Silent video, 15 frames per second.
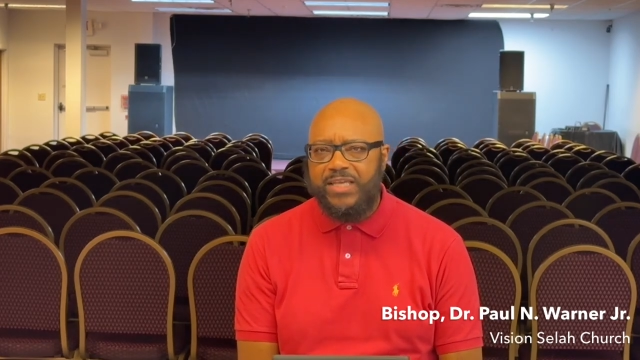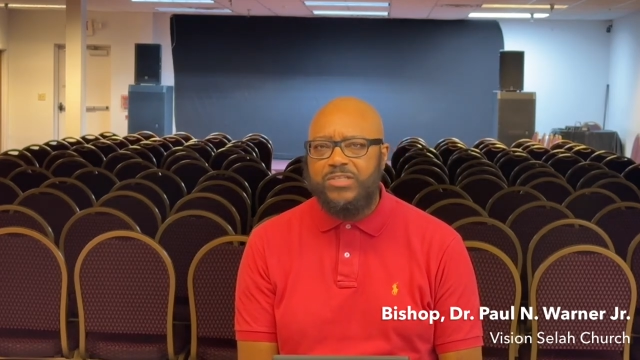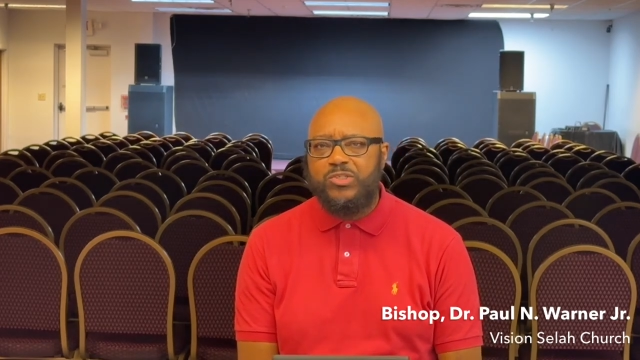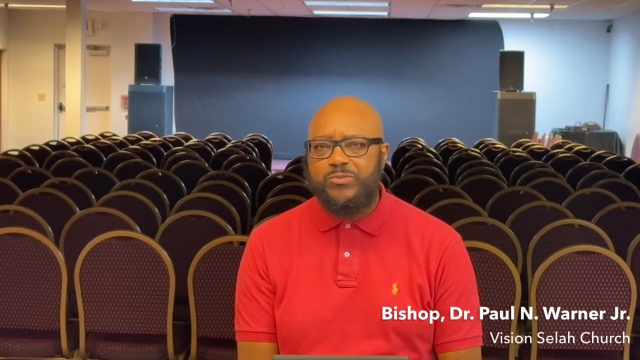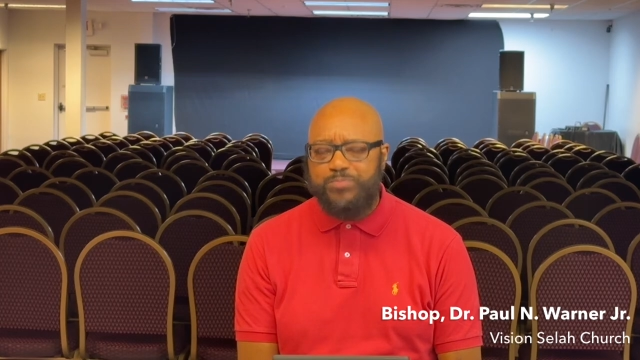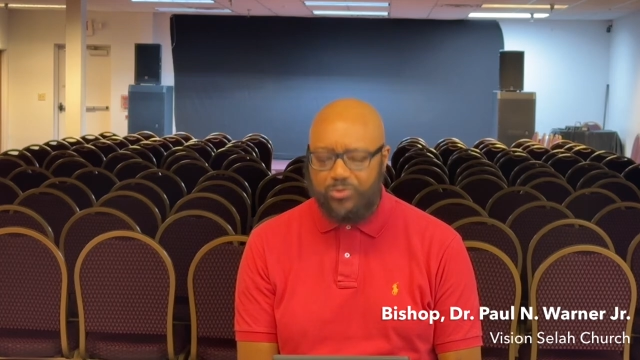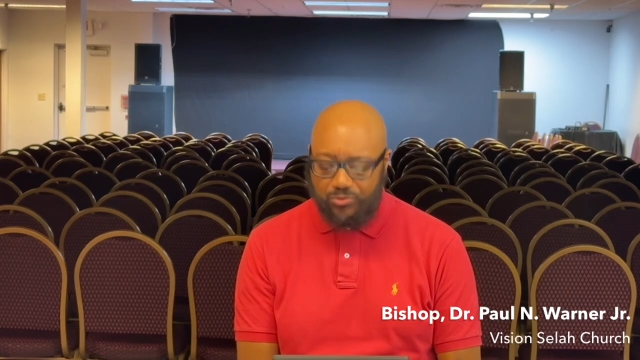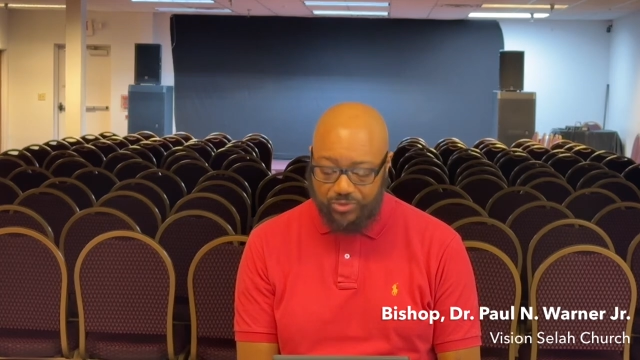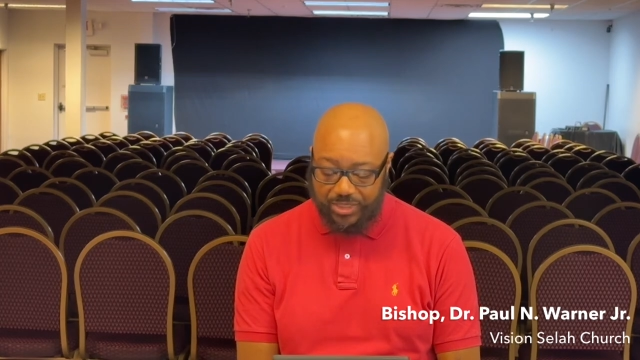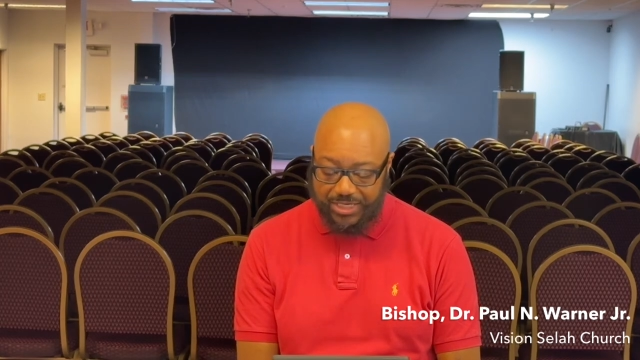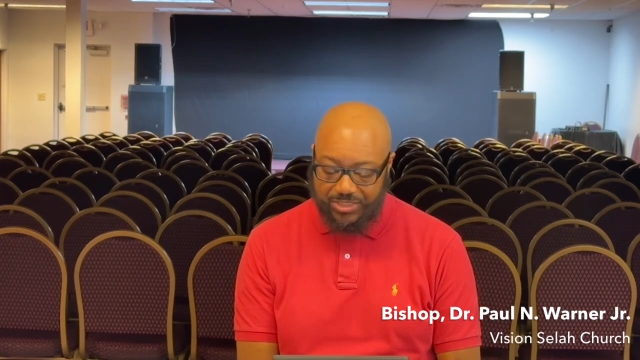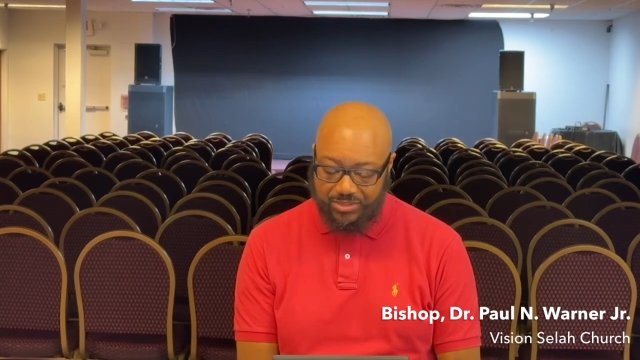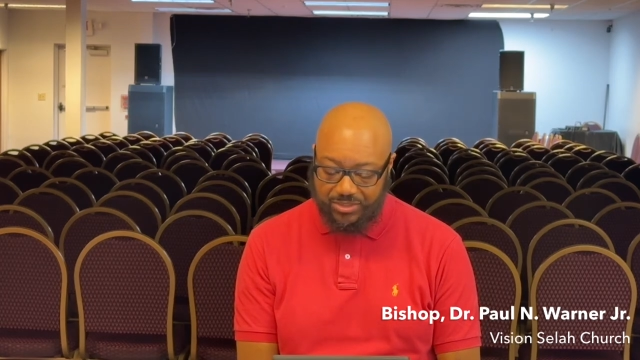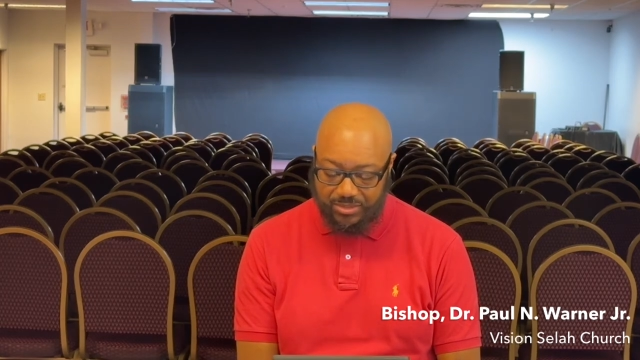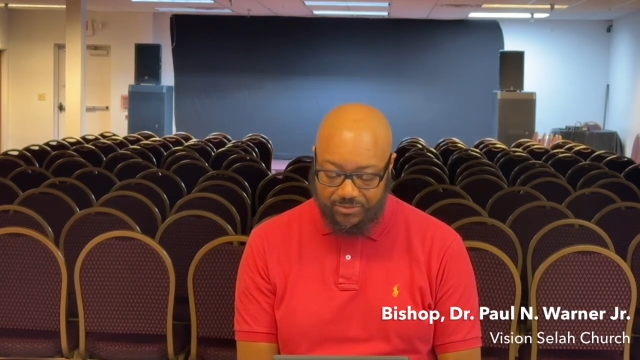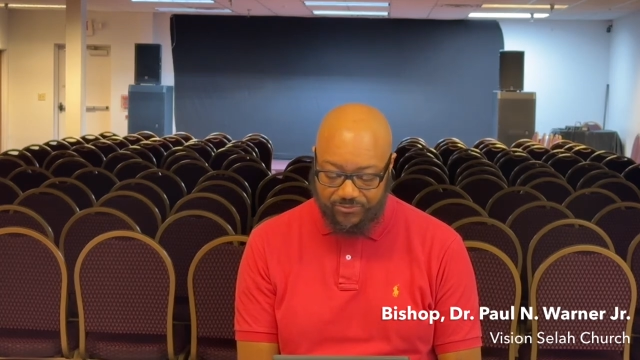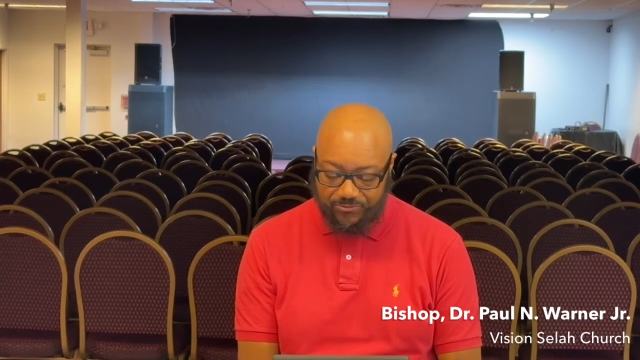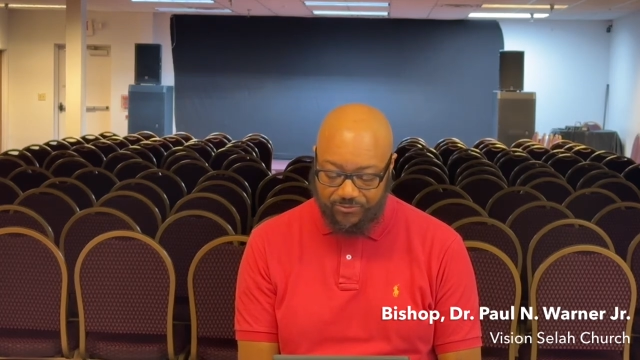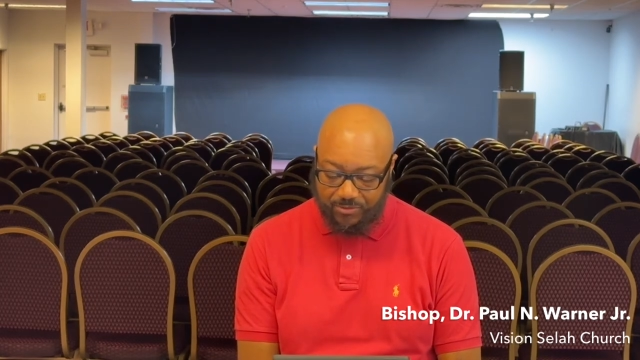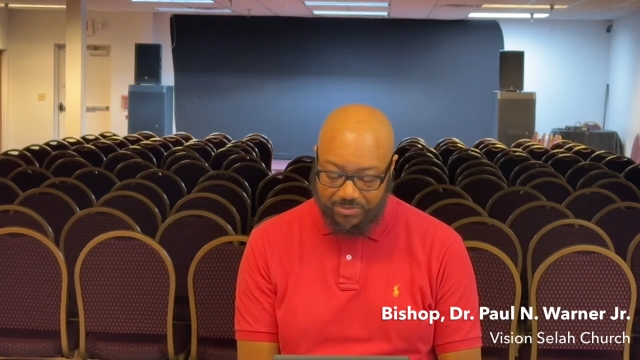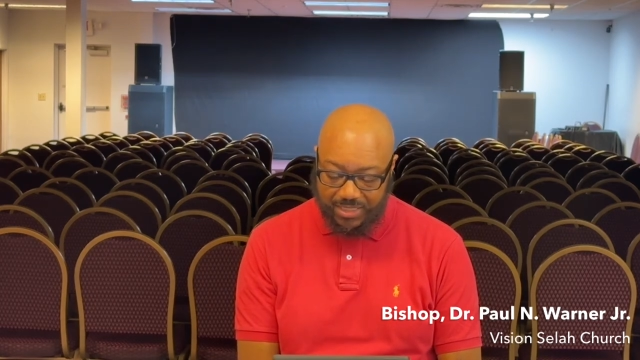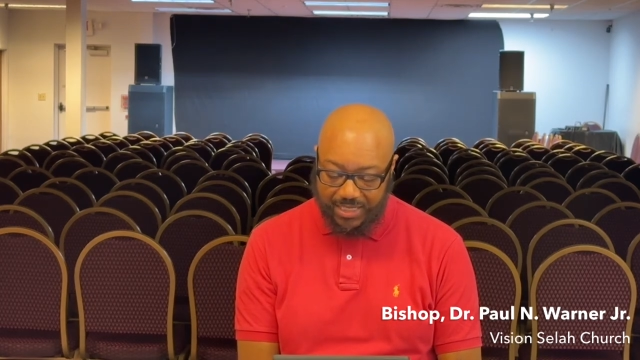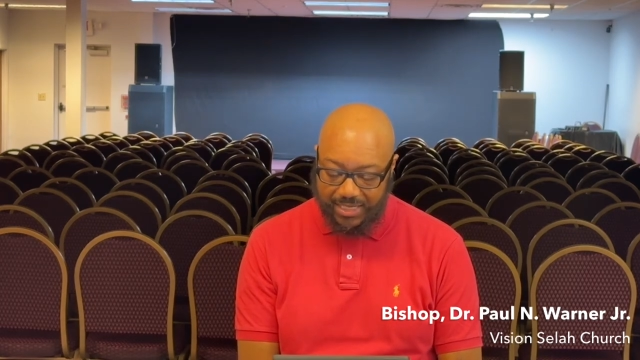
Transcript: inspiration from